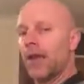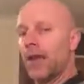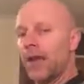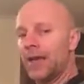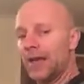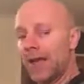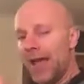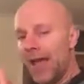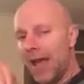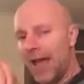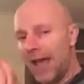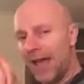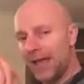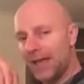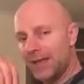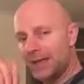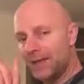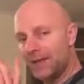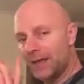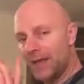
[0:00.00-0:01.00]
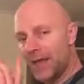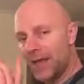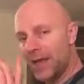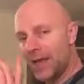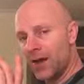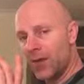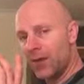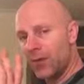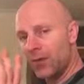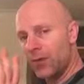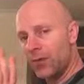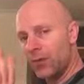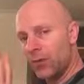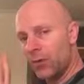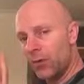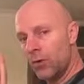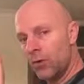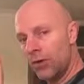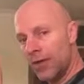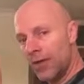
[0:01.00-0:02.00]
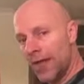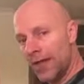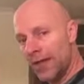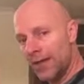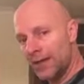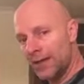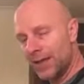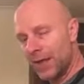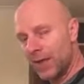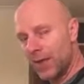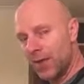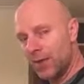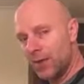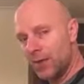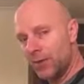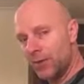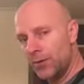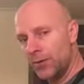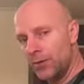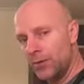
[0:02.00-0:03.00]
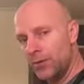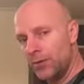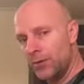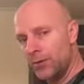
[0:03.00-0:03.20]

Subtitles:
and exhale or let go